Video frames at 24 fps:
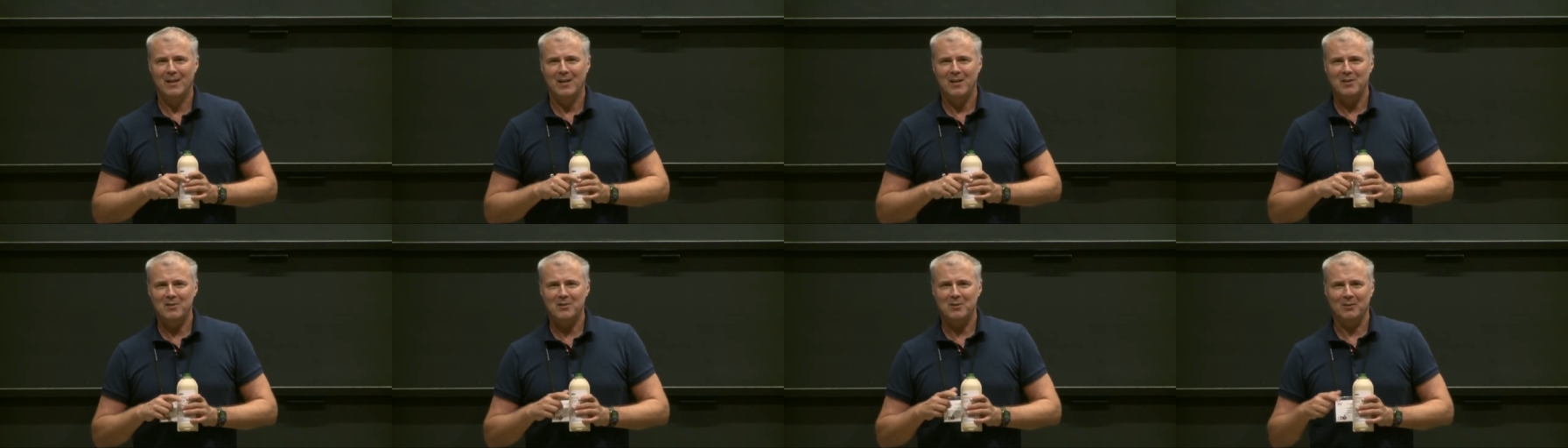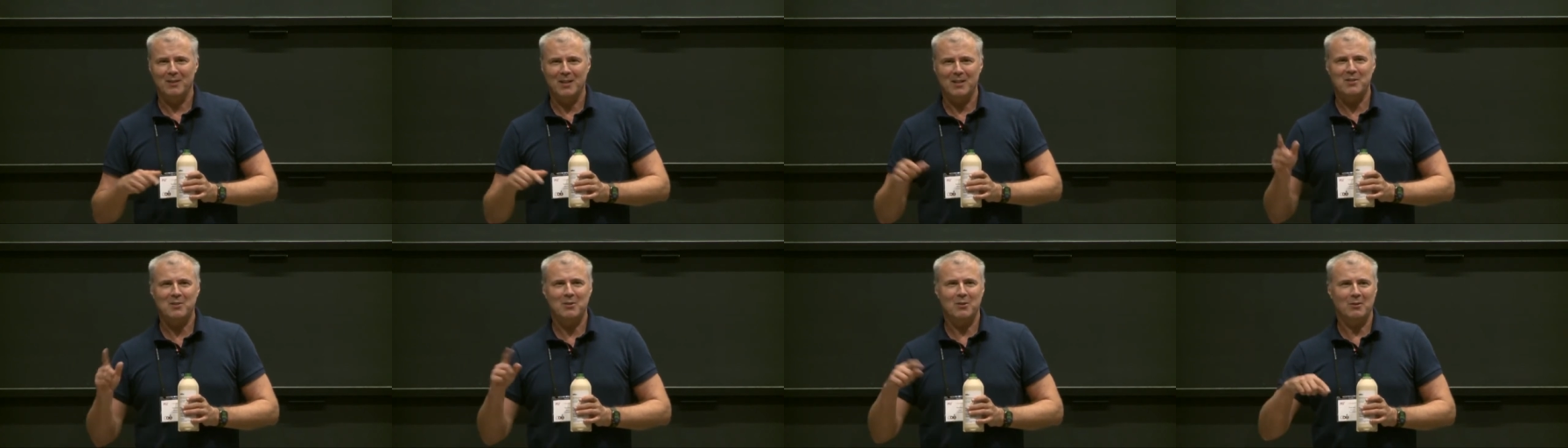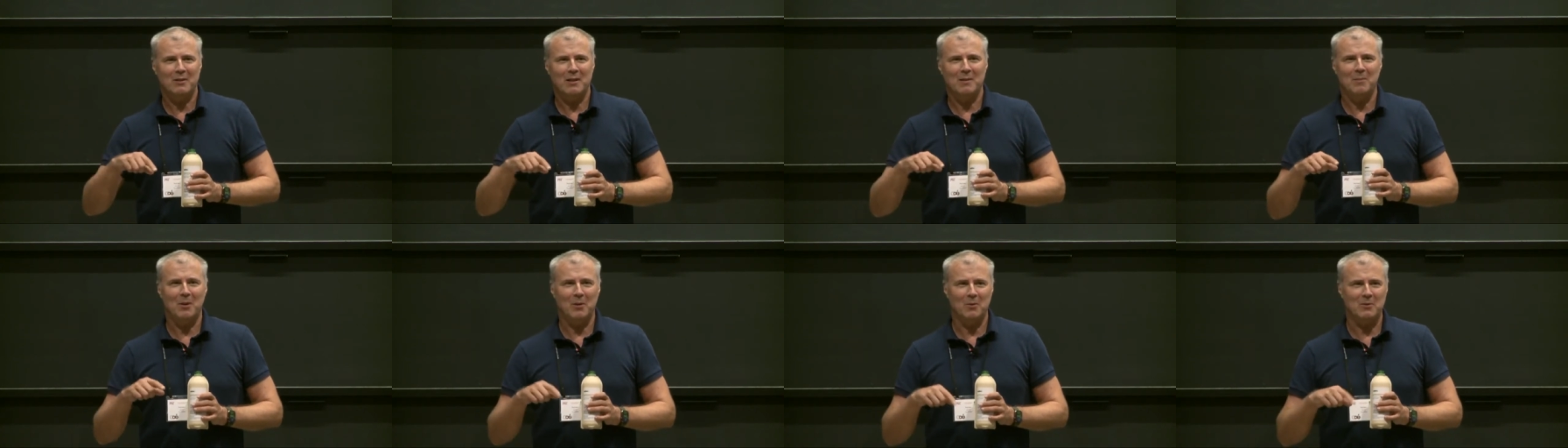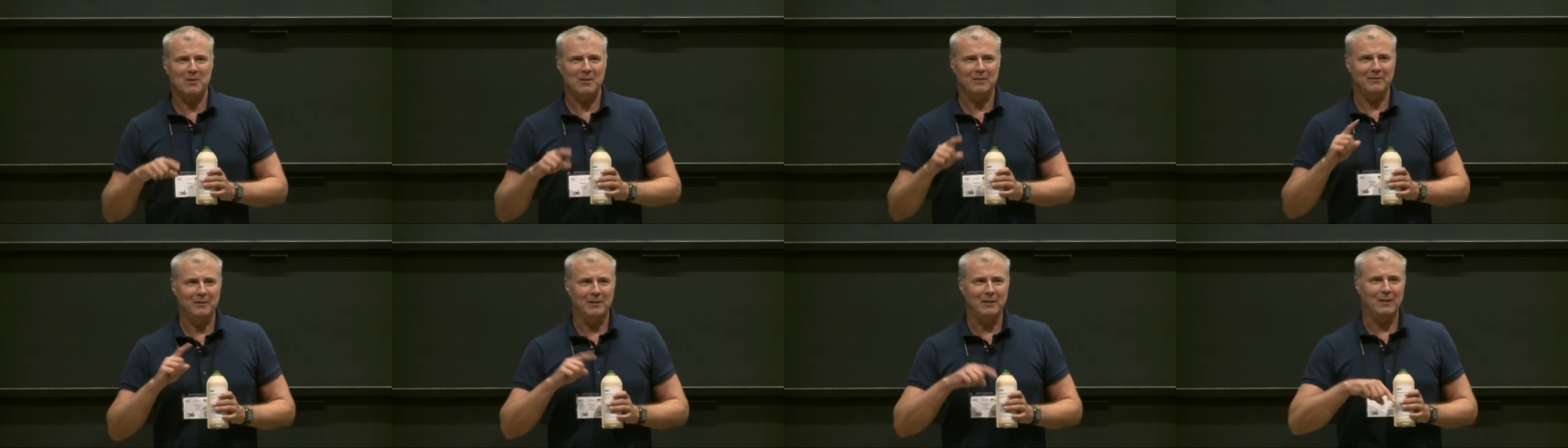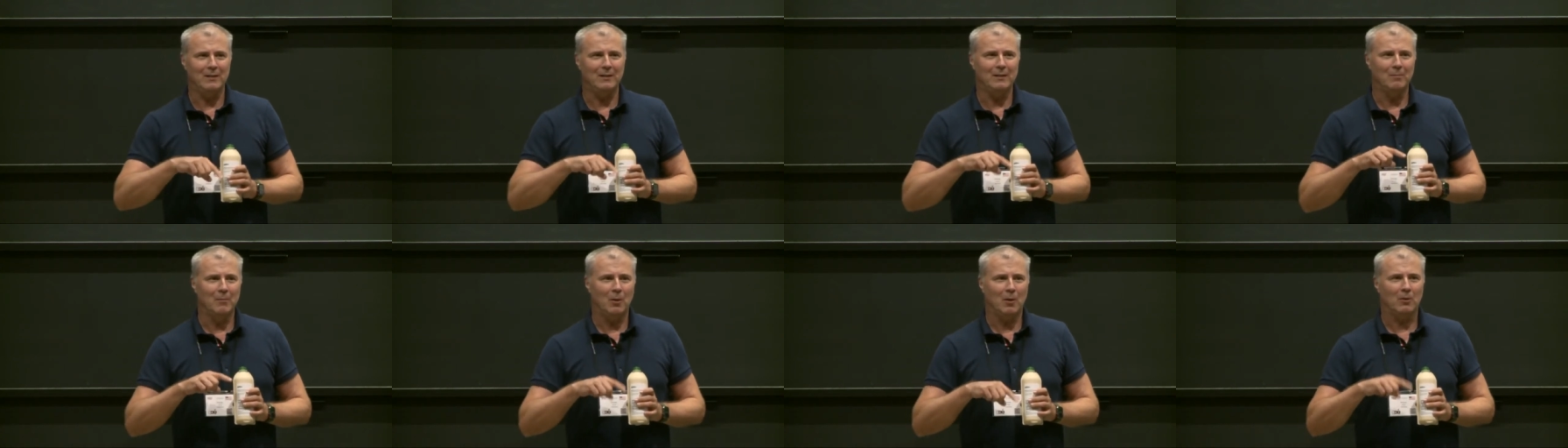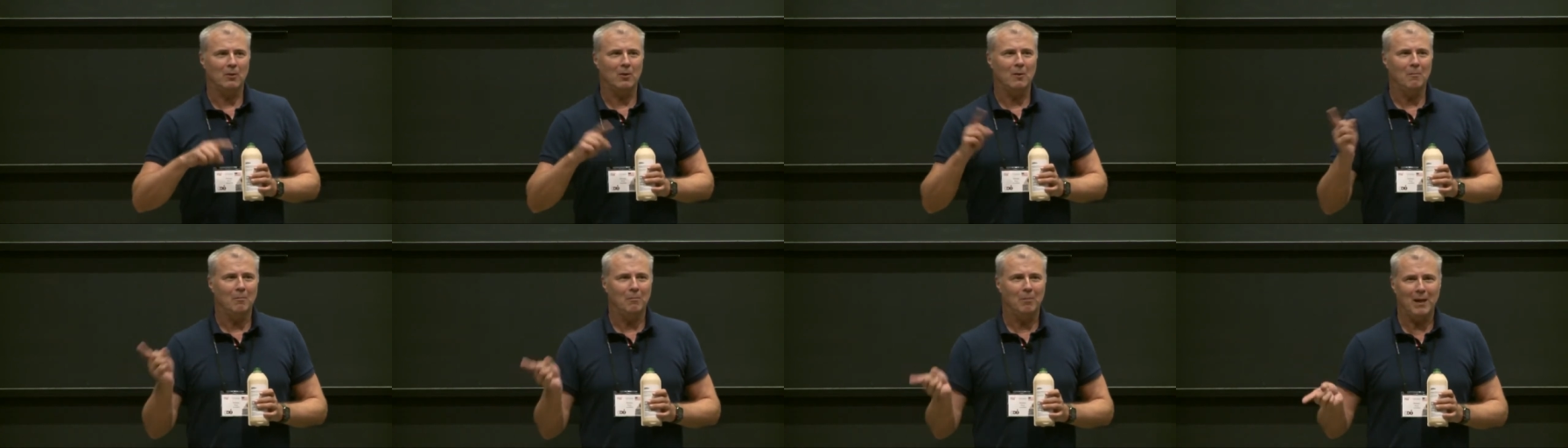So let's talk about something a little more
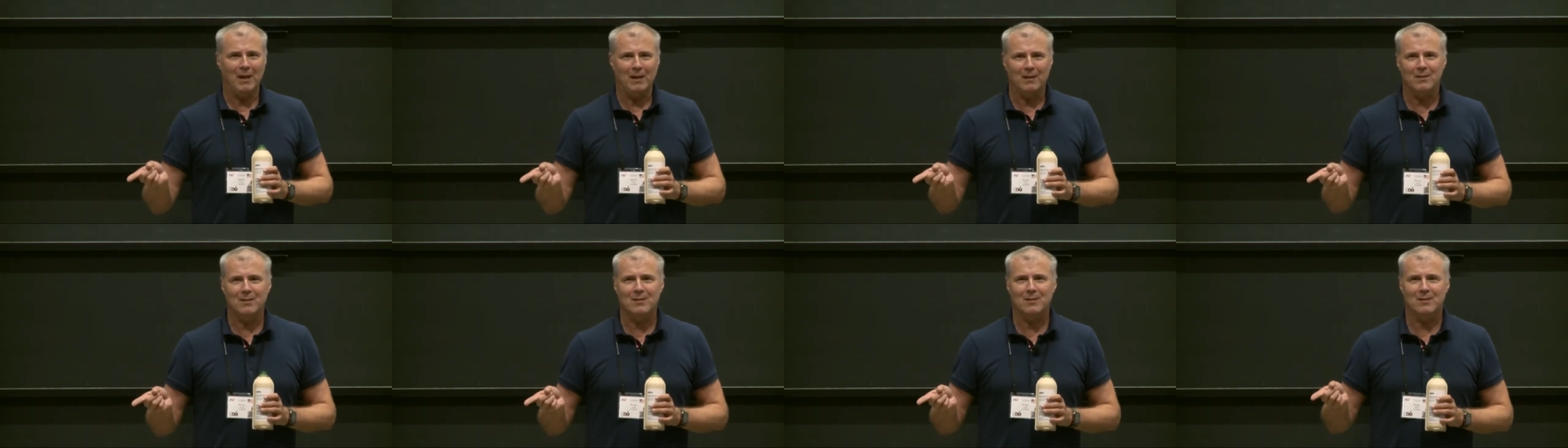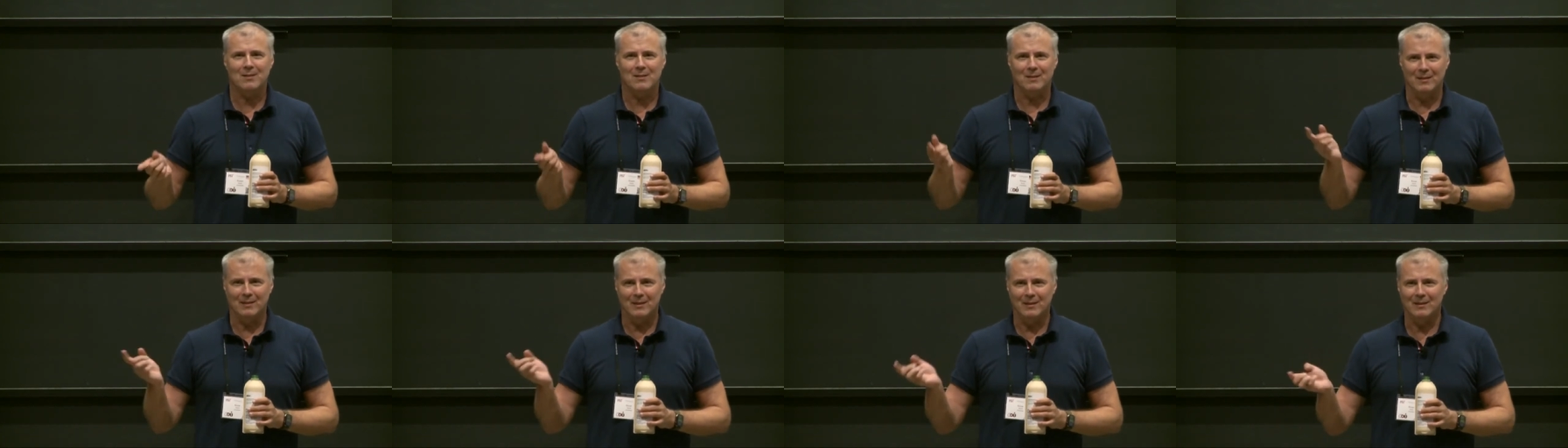complex,